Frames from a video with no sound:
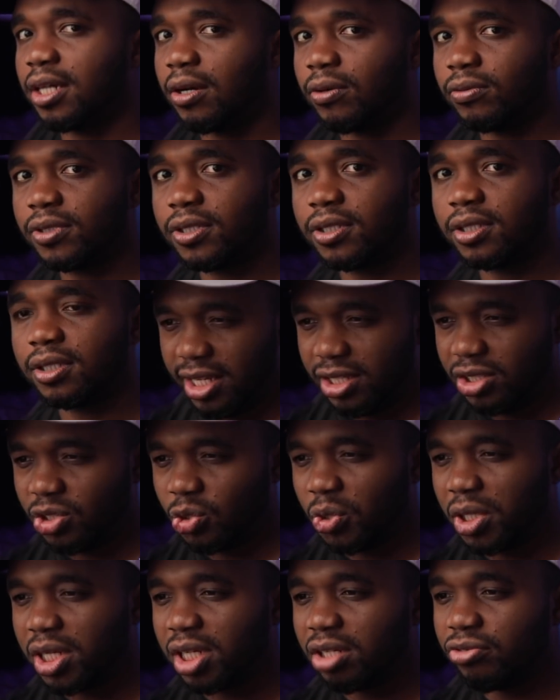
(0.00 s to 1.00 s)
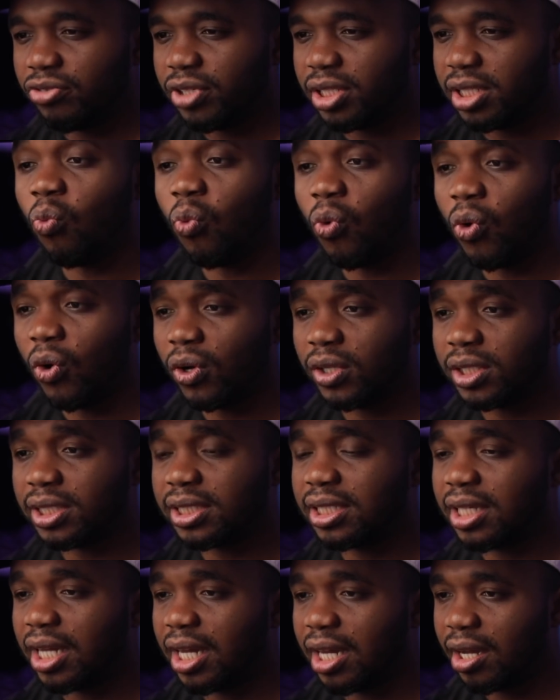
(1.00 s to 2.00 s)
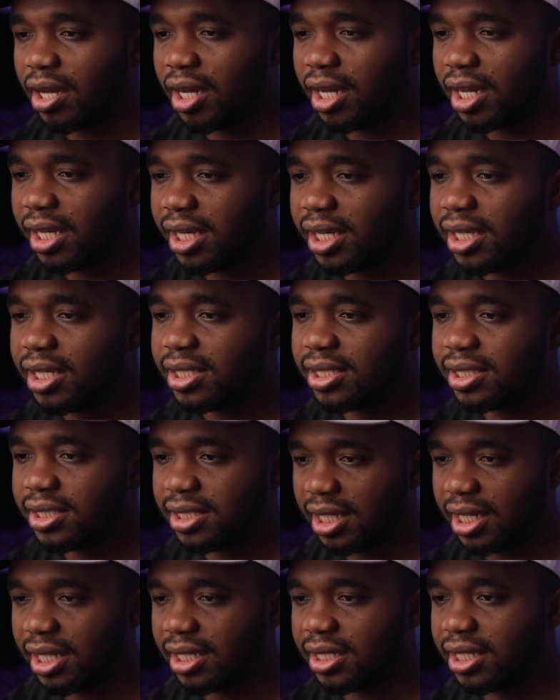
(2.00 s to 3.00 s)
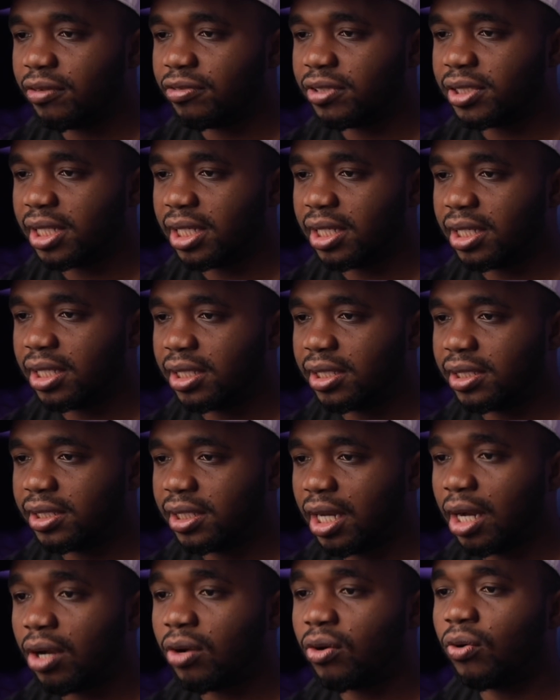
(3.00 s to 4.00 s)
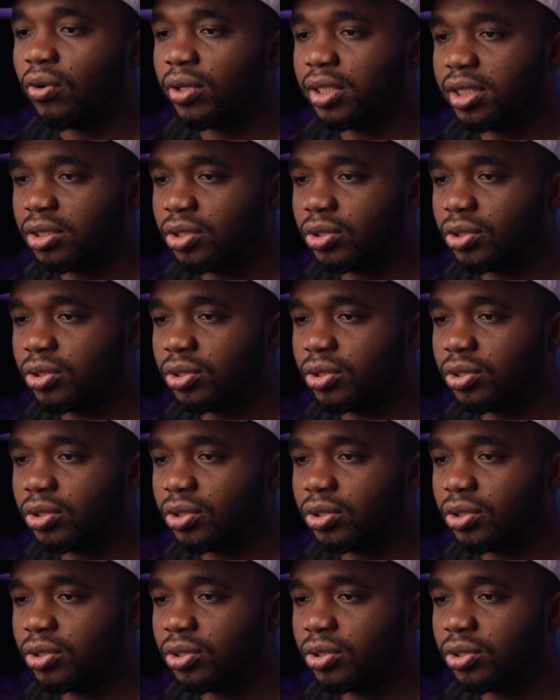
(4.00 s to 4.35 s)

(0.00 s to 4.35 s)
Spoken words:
house. Let's quickly read what he said recently. According